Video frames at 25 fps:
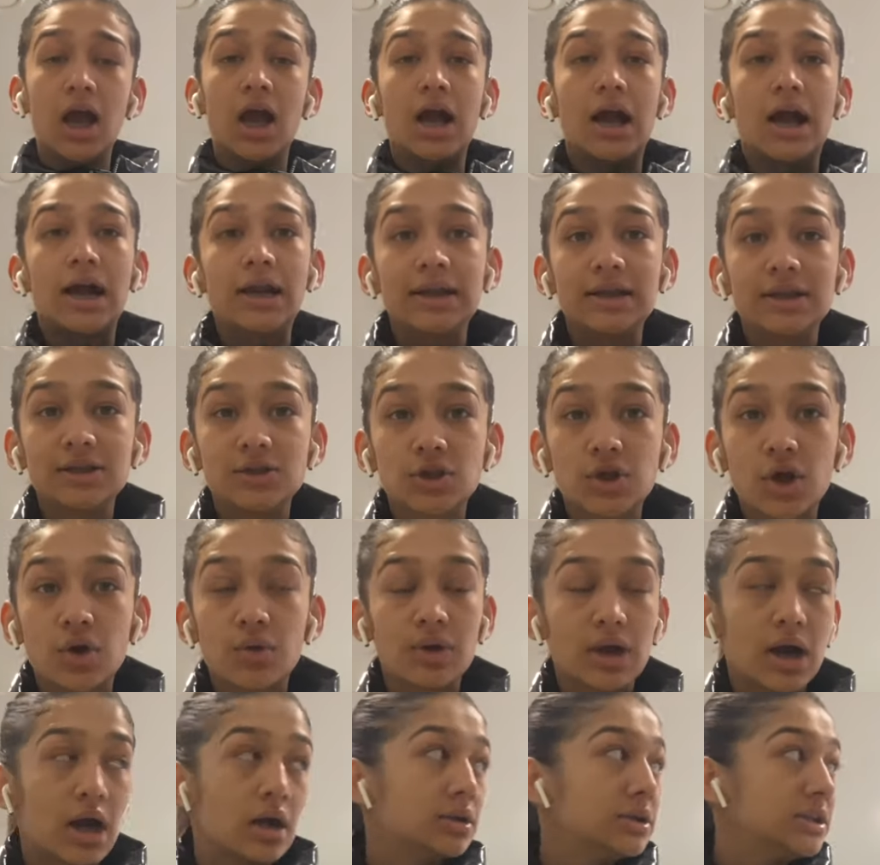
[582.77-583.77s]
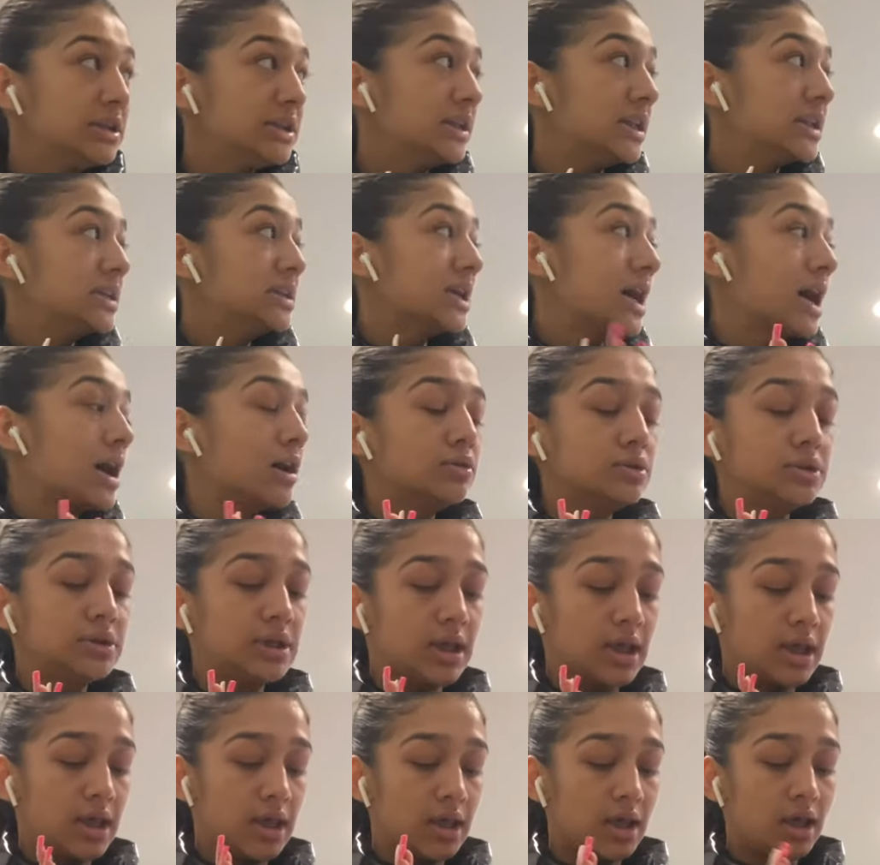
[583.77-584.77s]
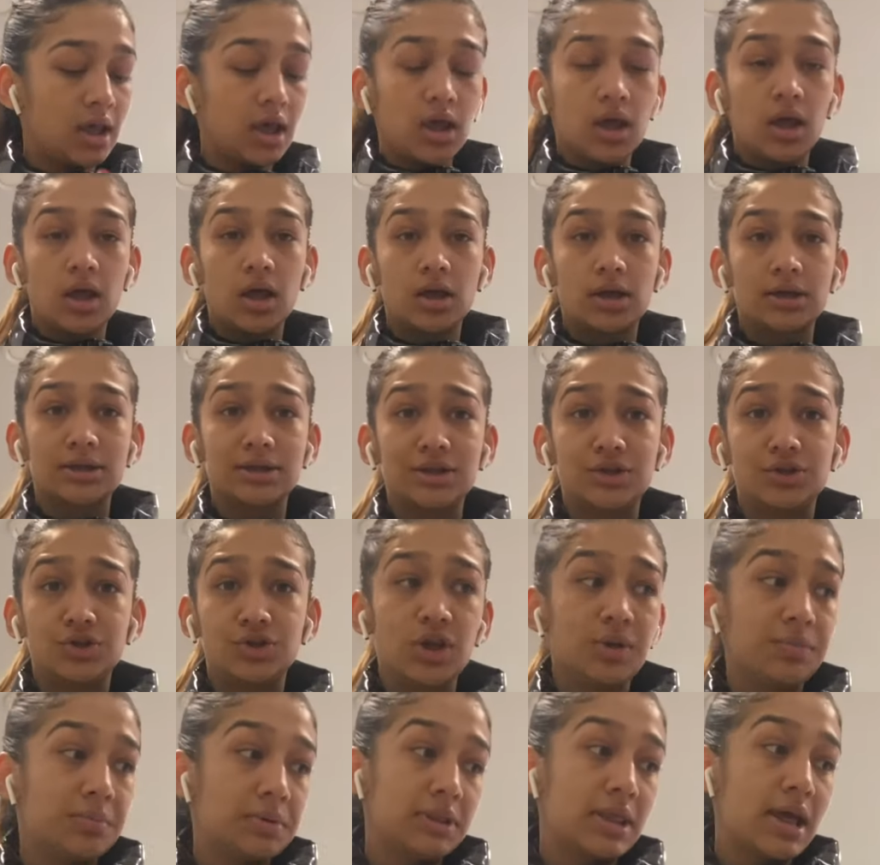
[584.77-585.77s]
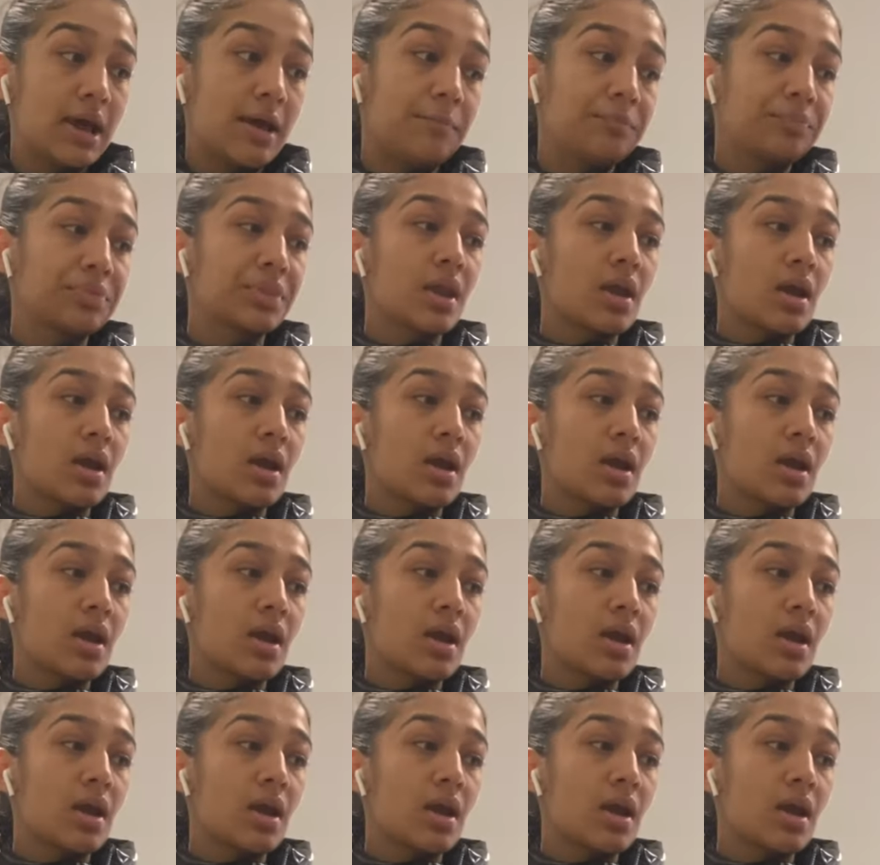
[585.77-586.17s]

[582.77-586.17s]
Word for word: I need to go Aldi. There's an Aldi here because it's cheaper there,